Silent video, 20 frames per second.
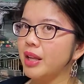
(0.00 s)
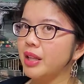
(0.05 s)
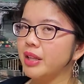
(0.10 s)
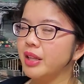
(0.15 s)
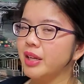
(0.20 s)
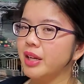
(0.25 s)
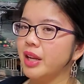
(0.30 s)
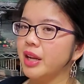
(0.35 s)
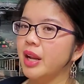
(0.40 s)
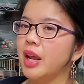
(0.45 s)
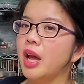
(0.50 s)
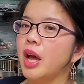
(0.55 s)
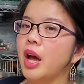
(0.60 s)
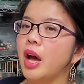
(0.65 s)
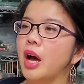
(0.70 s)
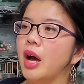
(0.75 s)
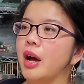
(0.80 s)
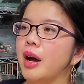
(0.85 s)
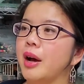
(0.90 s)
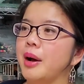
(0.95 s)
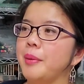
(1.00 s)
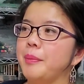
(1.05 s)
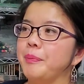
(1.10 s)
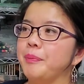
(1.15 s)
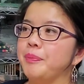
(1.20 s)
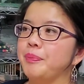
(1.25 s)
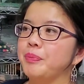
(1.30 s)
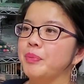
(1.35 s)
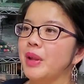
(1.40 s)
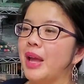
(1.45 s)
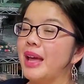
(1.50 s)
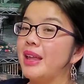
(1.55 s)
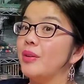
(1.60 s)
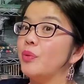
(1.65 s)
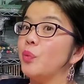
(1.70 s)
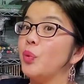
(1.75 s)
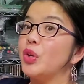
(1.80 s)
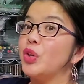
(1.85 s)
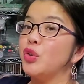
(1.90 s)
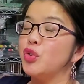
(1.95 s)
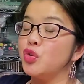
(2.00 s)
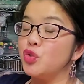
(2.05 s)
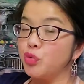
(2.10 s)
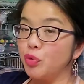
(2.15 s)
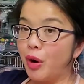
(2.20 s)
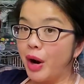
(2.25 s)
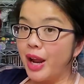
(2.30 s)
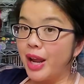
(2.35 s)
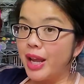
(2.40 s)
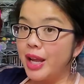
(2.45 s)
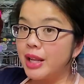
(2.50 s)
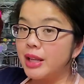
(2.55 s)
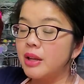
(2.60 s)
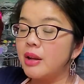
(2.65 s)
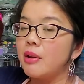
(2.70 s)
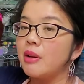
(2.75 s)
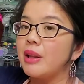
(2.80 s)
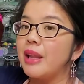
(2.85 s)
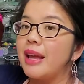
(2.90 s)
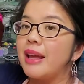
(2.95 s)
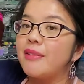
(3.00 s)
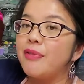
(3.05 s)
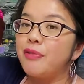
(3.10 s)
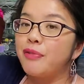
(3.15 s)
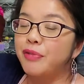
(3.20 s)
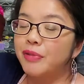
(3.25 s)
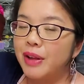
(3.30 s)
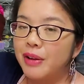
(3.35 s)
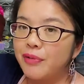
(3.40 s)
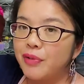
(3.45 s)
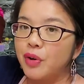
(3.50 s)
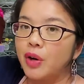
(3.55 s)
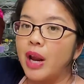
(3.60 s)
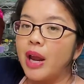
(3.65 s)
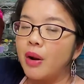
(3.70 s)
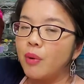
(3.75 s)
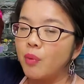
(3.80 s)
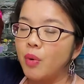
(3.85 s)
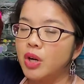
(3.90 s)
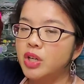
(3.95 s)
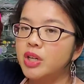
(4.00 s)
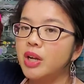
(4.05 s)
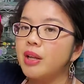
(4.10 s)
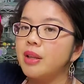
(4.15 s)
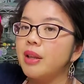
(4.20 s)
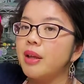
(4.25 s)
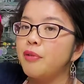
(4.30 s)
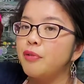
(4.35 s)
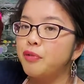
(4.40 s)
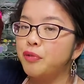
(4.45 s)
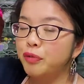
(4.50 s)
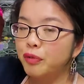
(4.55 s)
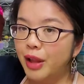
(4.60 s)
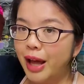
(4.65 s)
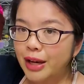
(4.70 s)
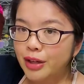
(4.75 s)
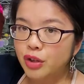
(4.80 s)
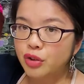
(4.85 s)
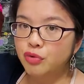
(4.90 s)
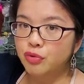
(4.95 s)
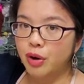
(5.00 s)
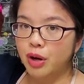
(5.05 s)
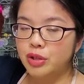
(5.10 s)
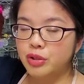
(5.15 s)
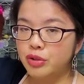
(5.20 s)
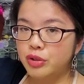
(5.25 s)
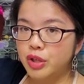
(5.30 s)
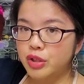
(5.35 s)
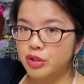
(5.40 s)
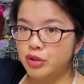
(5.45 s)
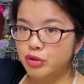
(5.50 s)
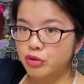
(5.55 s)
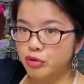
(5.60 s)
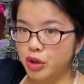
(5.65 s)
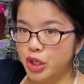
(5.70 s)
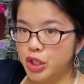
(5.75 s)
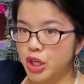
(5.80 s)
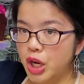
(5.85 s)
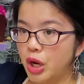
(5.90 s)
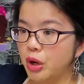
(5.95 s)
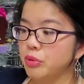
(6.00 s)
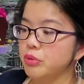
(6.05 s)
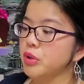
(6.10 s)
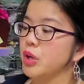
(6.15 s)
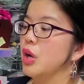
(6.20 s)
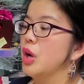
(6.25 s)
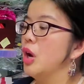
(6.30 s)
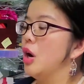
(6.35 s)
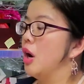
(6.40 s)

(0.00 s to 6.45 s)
clean it. And when you dry it, if you're hand washing it, lay it flat to dry so it doesn't stretch out.